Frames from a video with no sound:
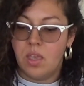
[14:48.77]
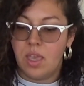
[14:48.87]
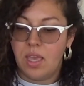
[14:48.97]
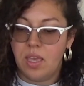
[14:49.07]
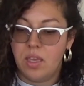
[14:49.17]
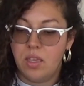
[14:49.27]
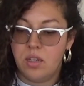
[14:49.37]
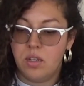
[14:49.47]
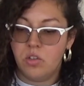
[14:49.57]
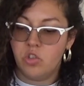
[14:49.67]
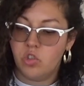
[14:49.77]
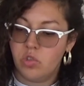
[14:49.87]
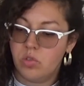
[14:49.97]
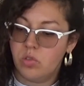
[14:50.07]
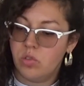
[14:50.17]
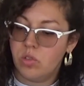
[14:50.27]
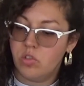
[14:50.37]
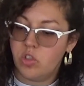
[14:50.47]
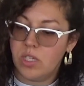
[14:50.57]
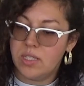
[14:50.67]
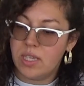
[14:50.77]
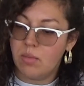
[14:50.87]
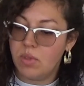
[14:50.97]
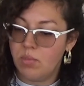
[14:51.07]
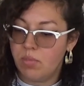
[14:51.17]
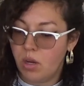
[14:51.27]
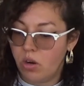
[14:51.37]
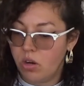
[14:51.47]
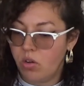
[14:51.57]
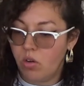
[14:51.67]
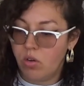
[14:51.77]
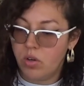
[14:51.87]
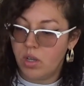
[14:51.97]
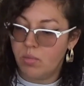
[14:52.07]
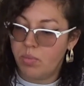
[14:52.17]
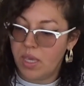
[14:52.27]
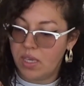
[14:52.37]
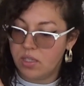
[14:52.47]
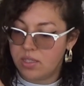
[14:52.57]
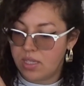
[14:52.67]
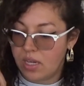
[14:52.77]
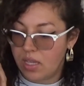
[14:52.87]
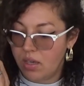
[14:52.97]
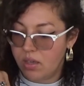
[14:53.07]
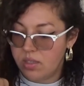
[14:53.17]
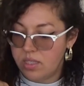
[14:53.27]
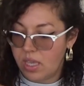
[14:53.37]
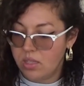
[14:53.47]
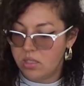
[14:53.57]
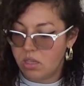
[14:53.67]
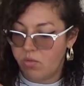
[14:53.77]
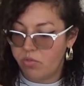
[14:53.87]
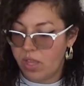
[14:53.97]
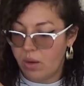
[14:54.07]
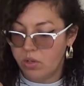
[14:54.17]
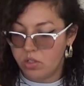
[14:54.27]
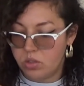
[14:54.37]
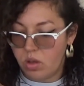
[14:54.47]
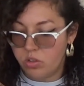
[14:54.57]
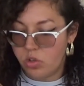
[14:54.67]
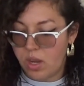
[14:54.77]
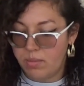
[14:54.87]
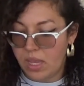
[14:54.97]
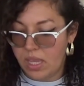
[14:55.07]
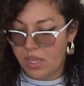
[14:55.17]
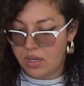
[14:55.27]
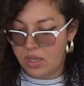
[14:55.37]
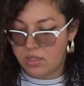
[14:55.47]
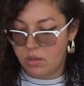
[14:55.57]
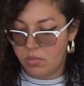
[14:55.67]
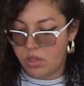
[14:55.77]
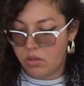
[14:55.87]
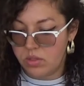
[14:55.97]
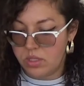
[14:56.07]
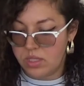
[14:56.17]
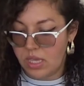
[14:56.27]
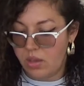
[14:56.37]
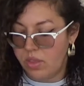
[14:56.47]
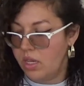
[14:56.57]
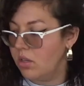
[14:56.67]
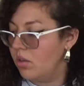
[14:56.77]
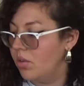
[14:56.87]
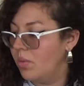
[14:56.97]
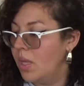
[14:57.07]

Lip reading: And she sent me marigold, pink zinnias, and sunflowers. So I'll try my hand at some of those and see how they do.